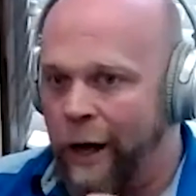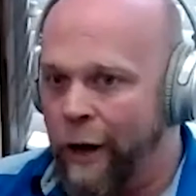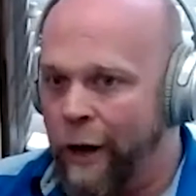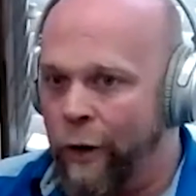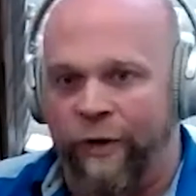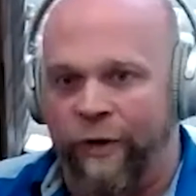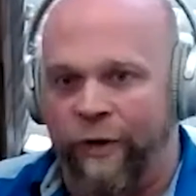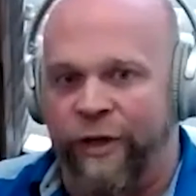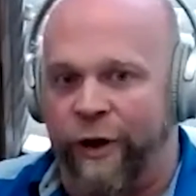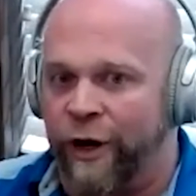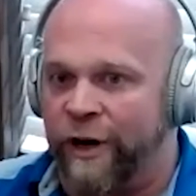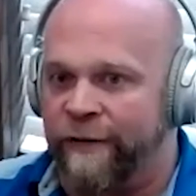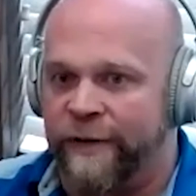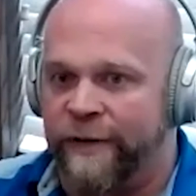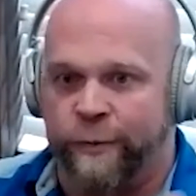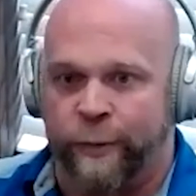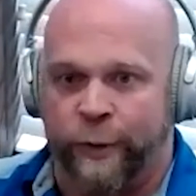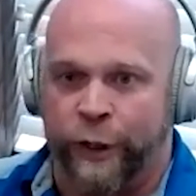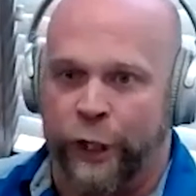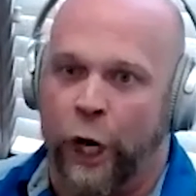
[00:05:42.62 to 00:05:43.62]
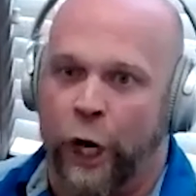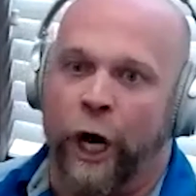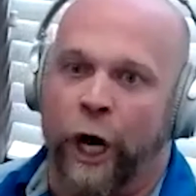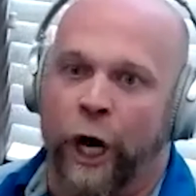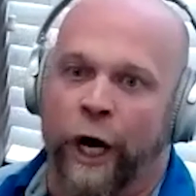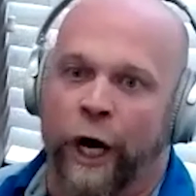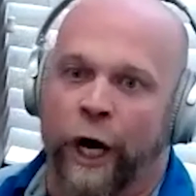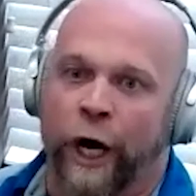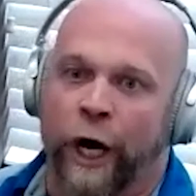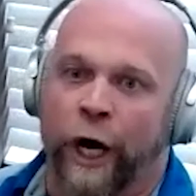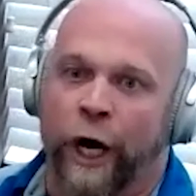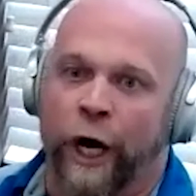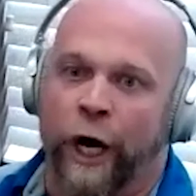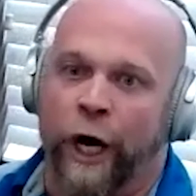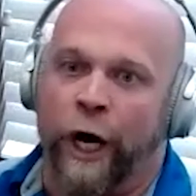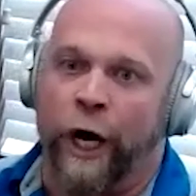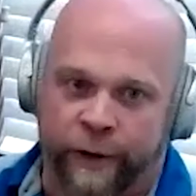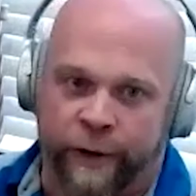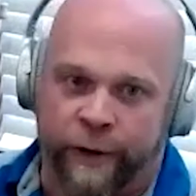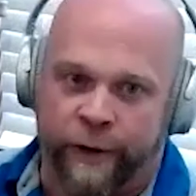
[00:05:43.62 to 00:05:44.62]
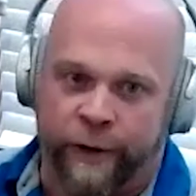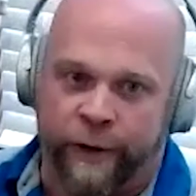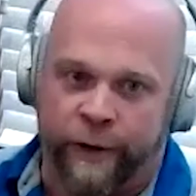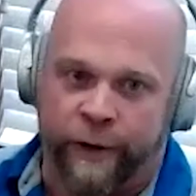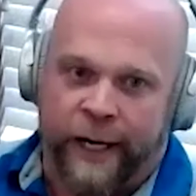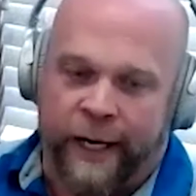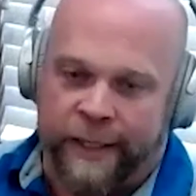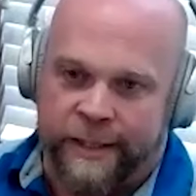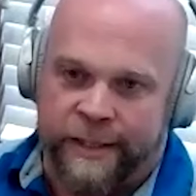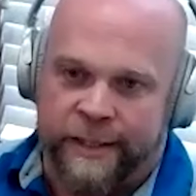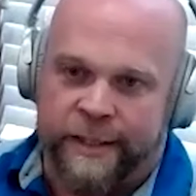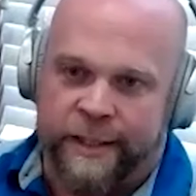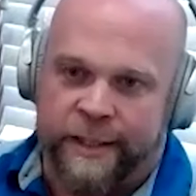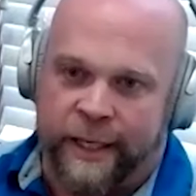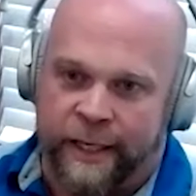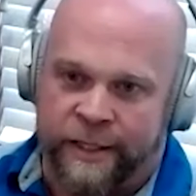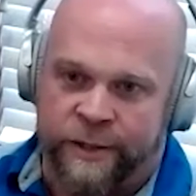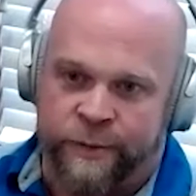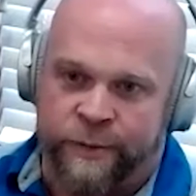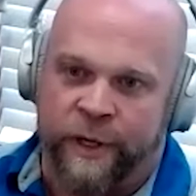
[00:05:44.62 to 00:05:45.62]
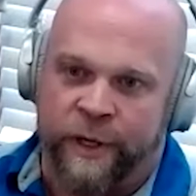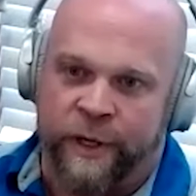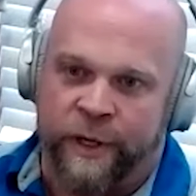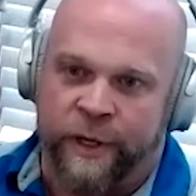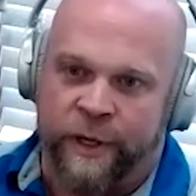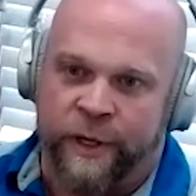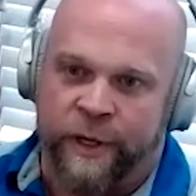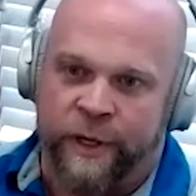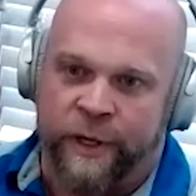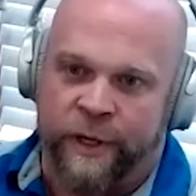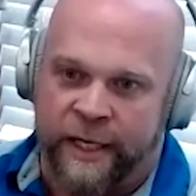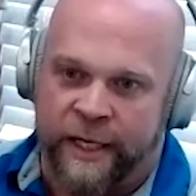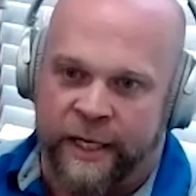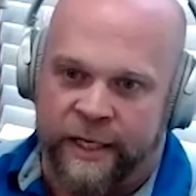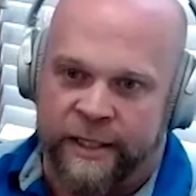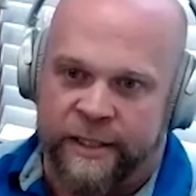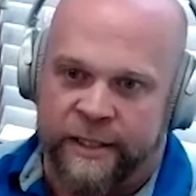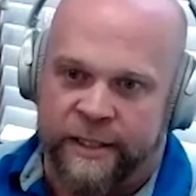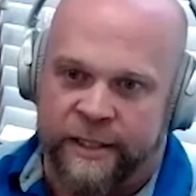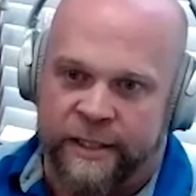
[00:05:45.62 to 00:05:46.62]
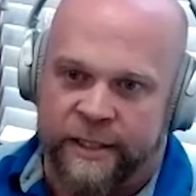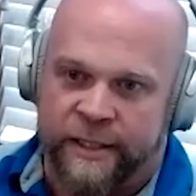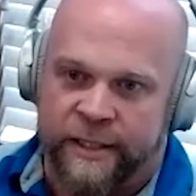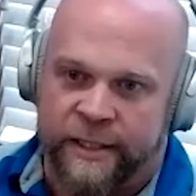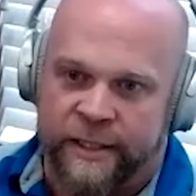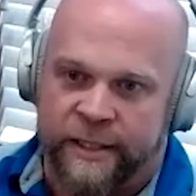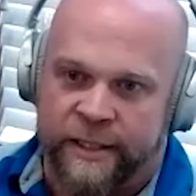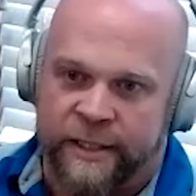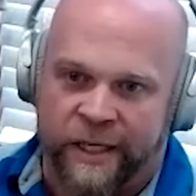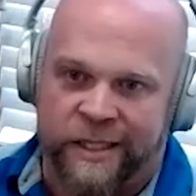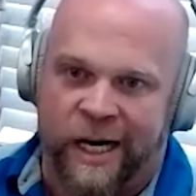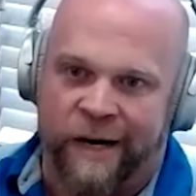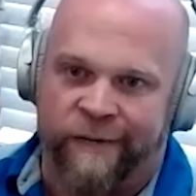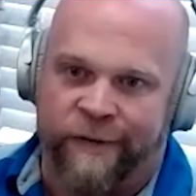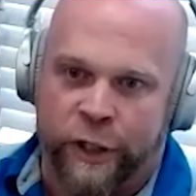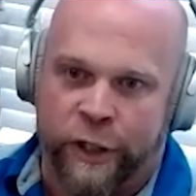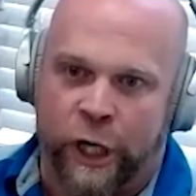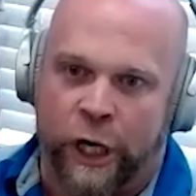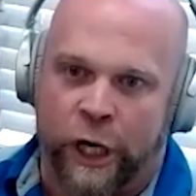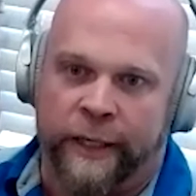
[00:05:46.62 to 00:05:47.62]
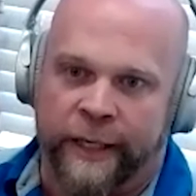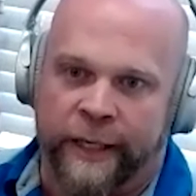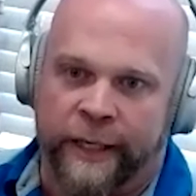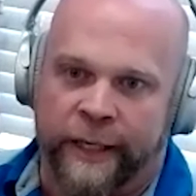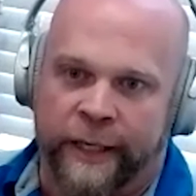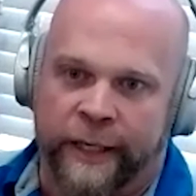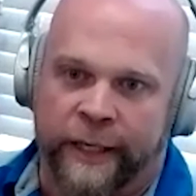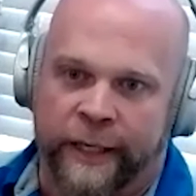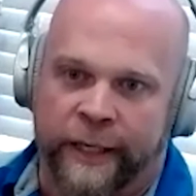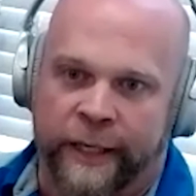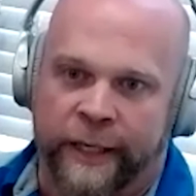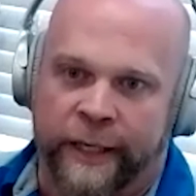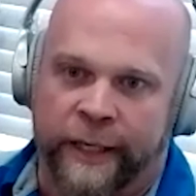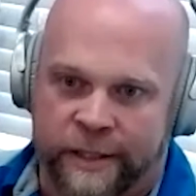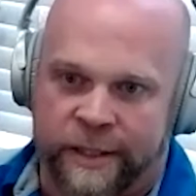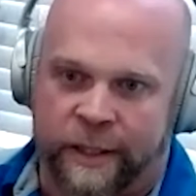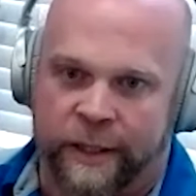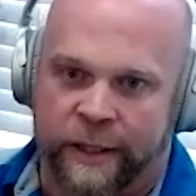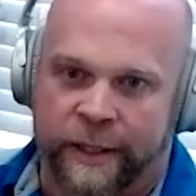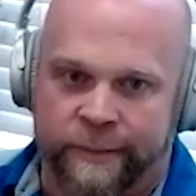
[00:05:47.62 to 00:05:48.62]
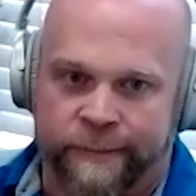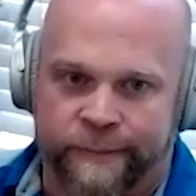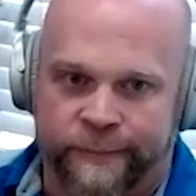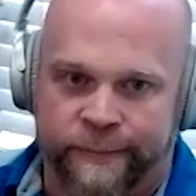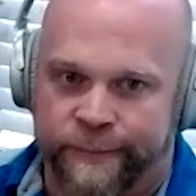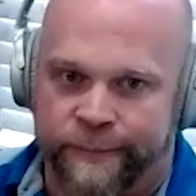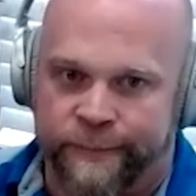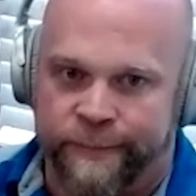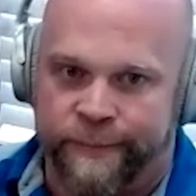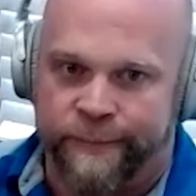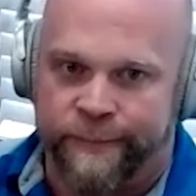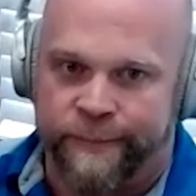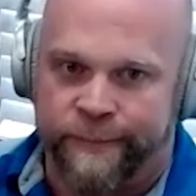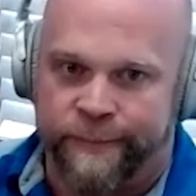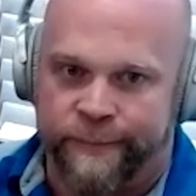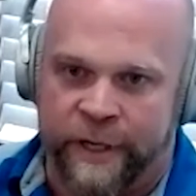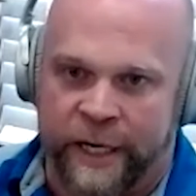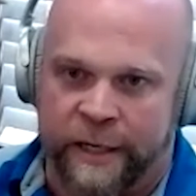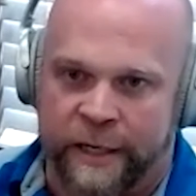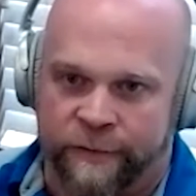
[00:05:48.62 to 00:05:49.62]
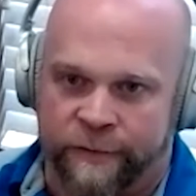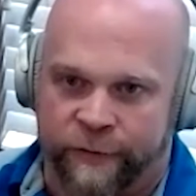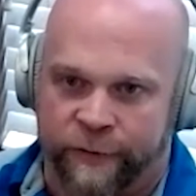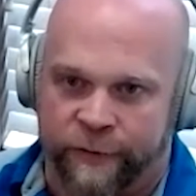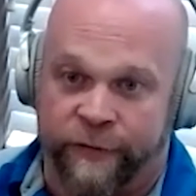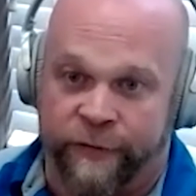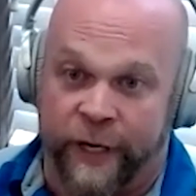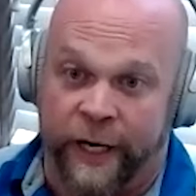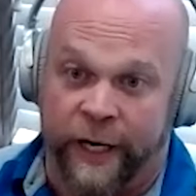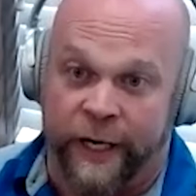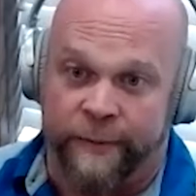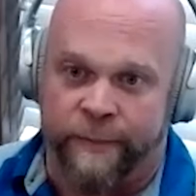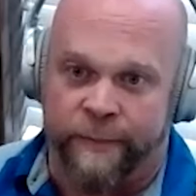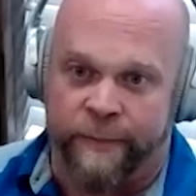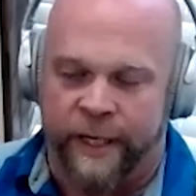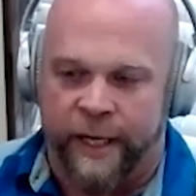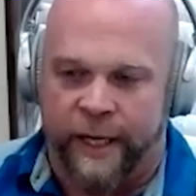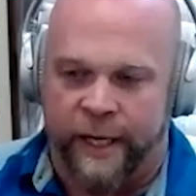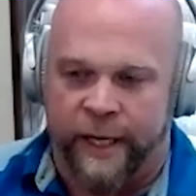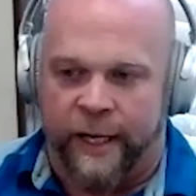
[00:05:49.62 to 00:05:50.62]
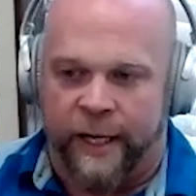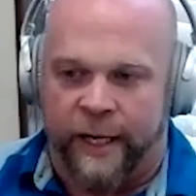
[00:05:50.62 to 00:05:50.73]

a whole third of us were gone. So it's it's one of those things that it is, chiropractic is kind of a calling. It's not necessarily something you get into for fun, but